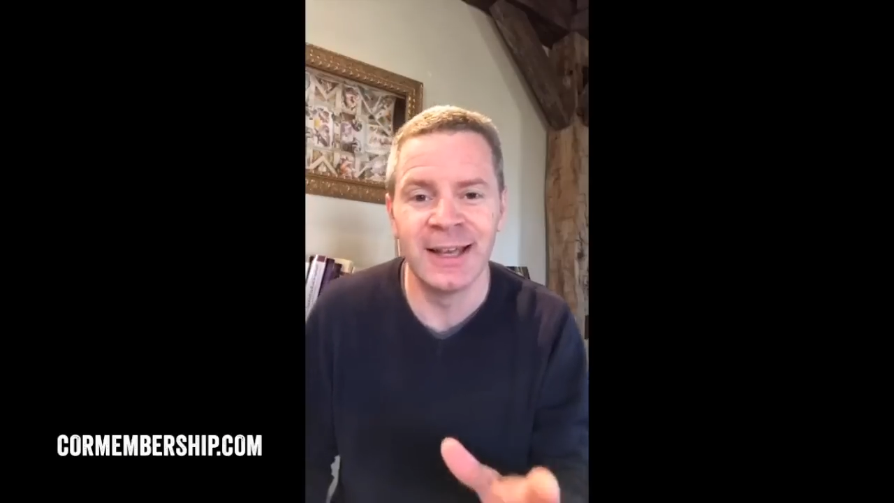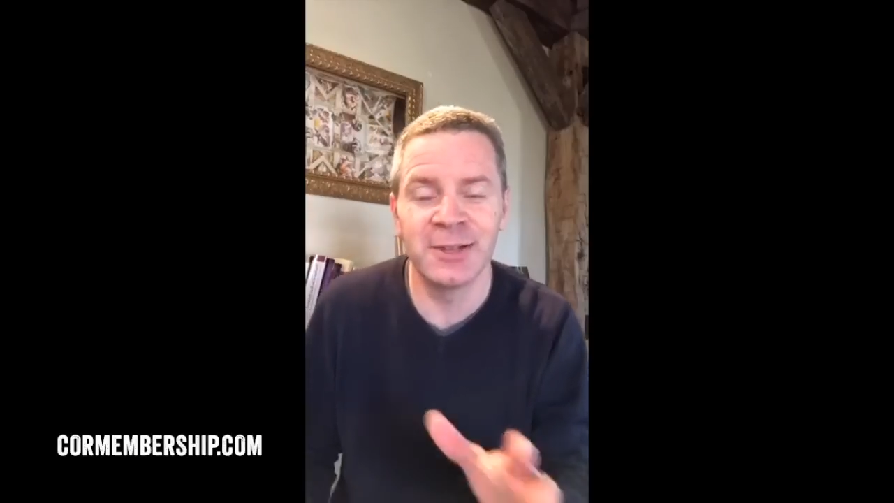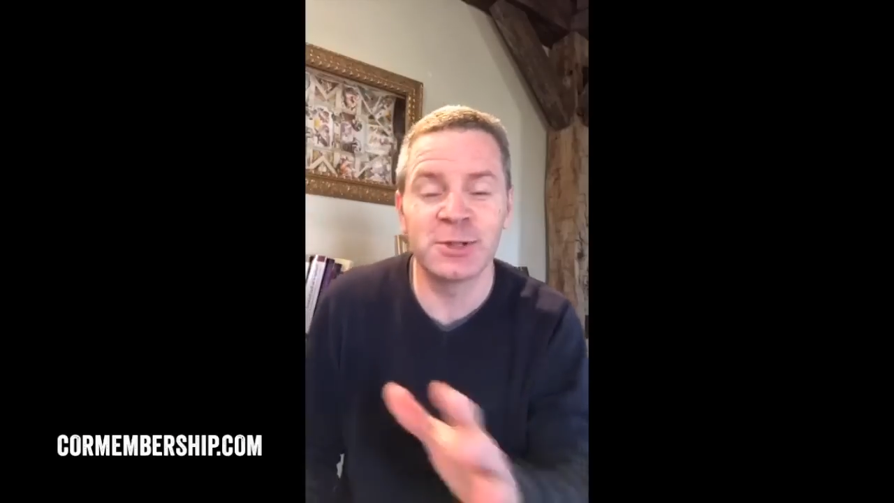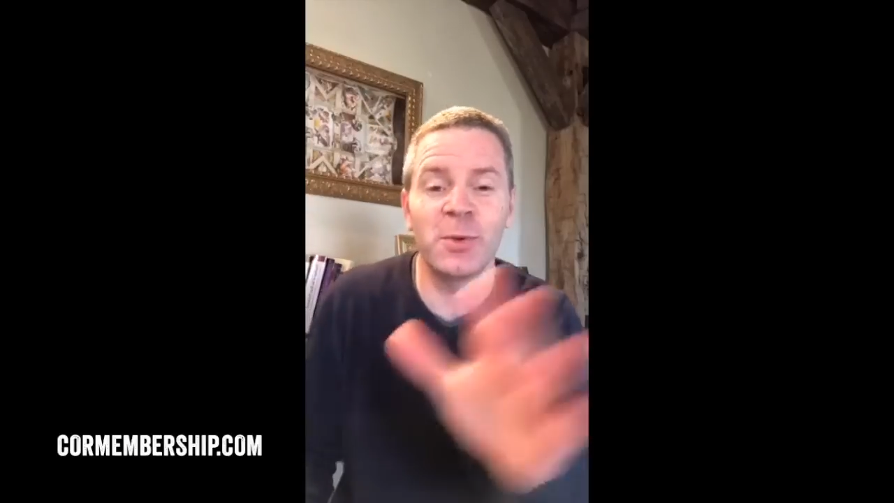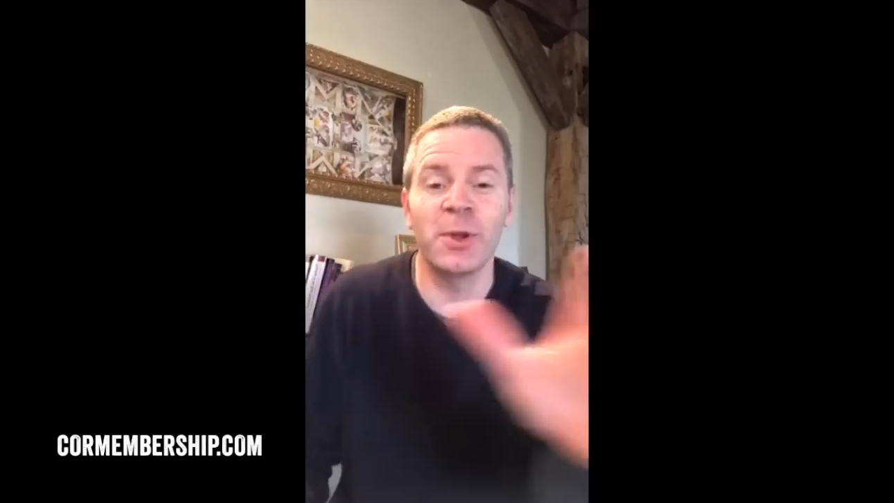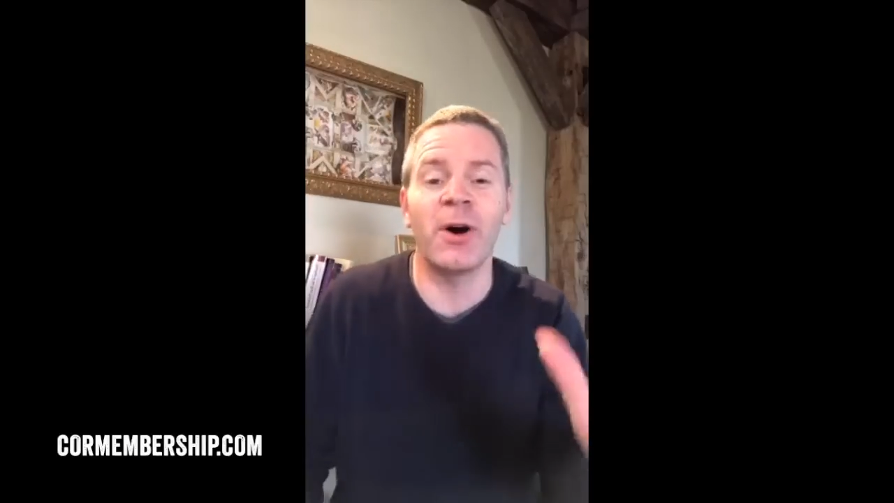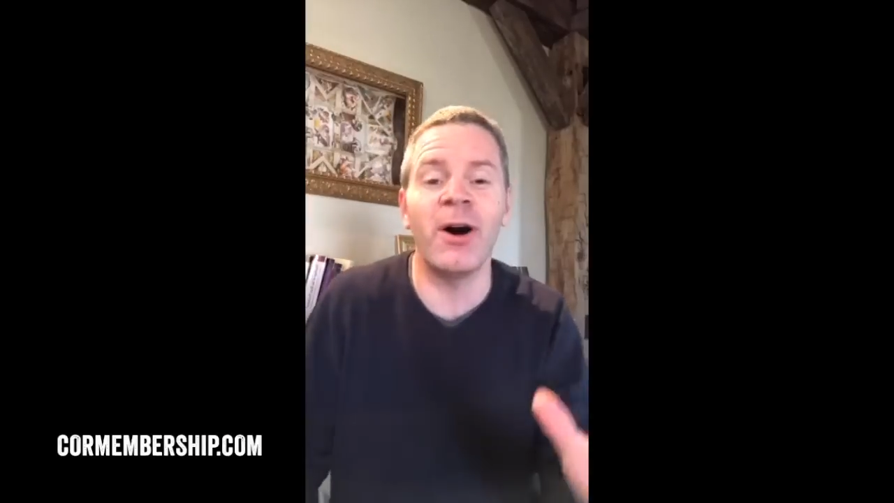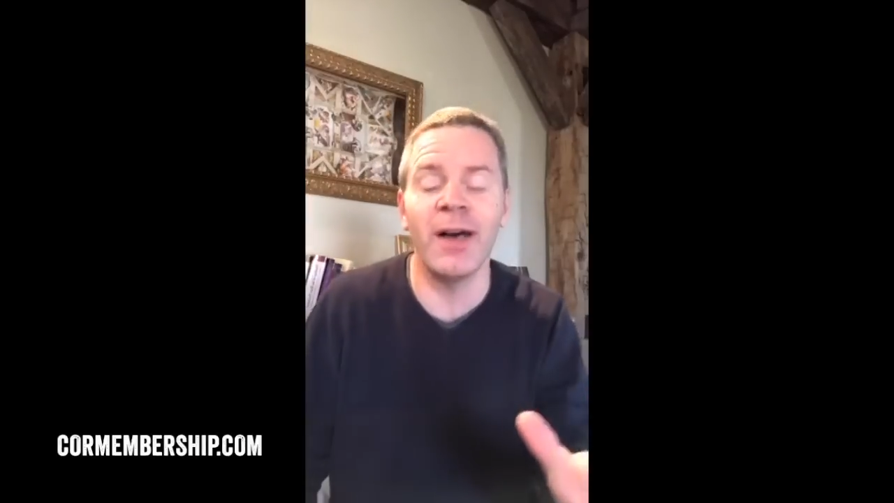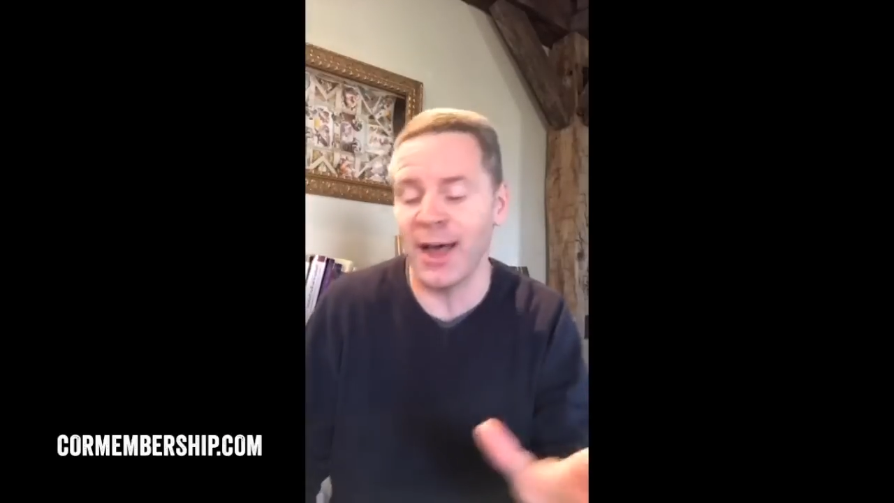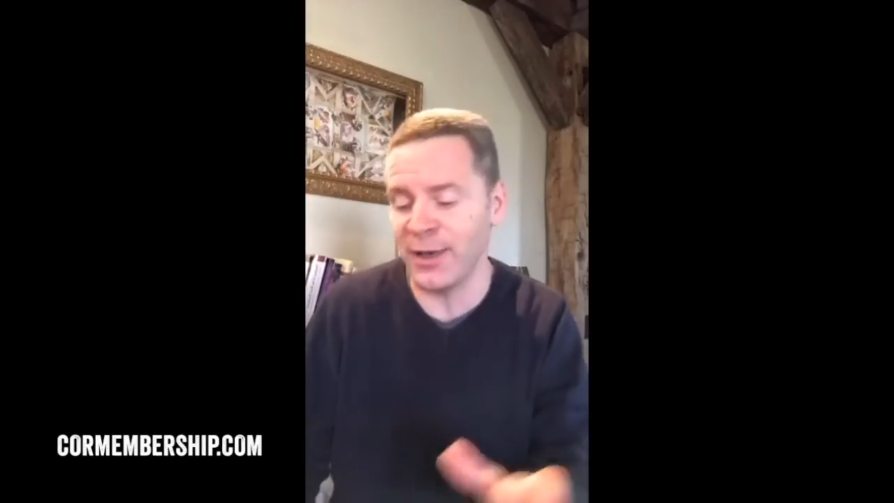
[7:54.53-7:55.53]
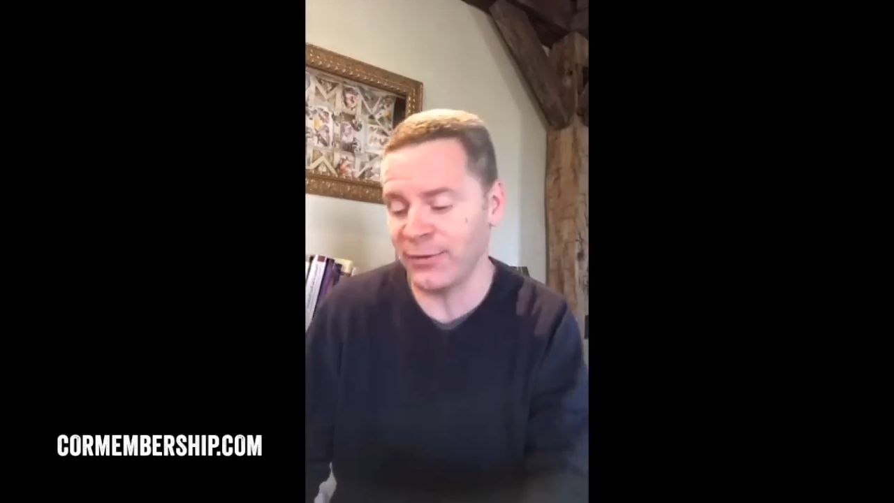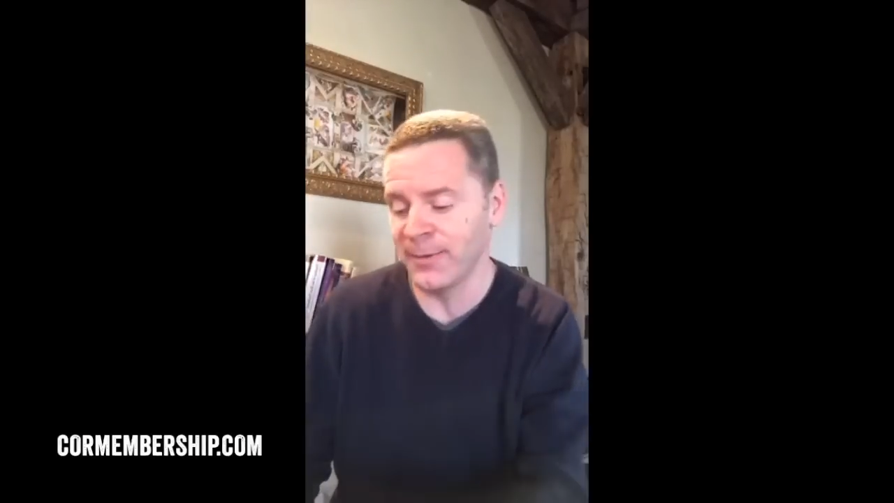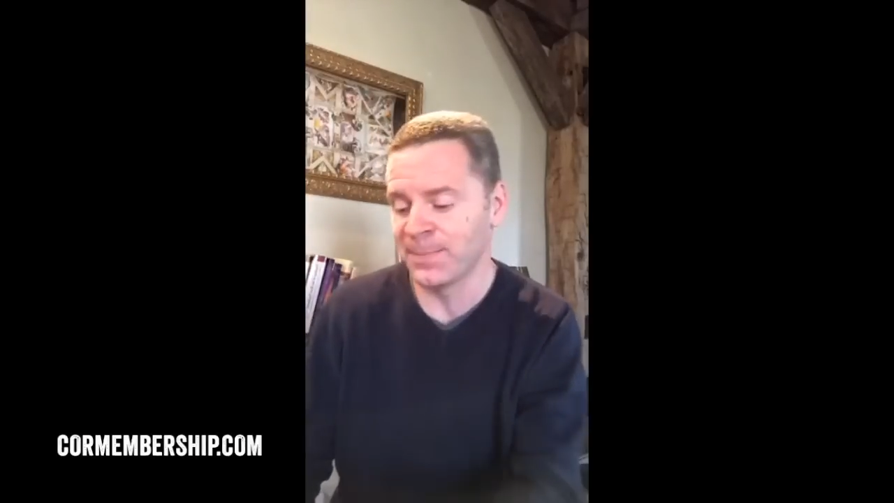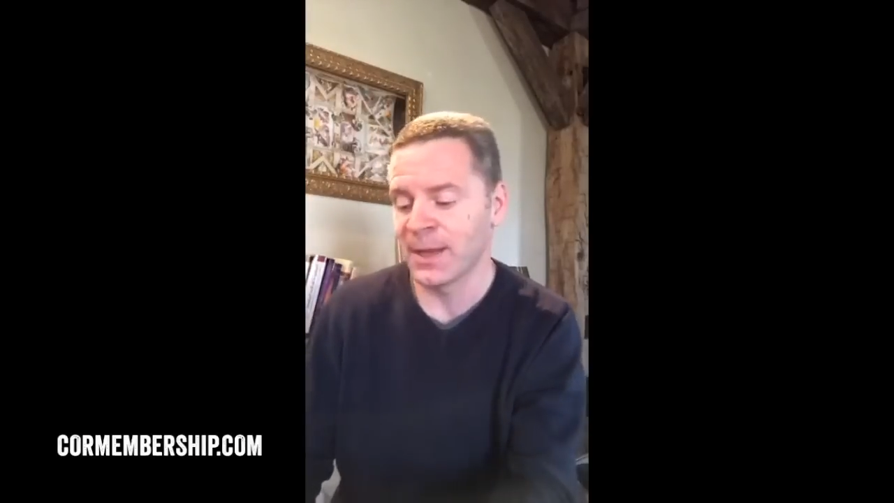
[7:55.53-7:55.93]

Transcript: And so we all have